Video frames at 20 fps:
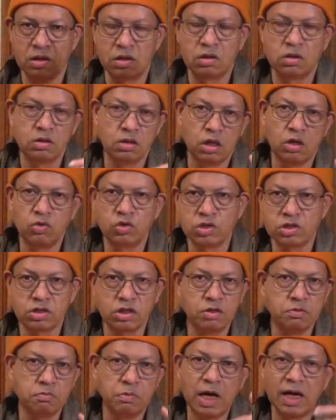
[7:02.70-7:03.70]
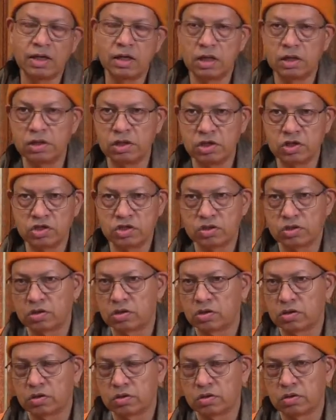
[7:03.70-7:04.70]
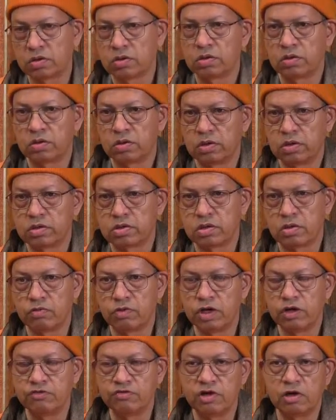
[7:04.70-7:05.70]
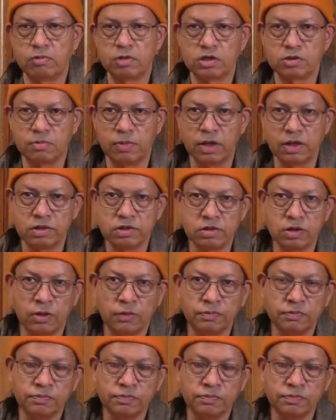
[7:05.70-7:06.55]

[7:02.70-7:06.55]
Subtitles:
now it's in Bangladesh. It's a very famous place.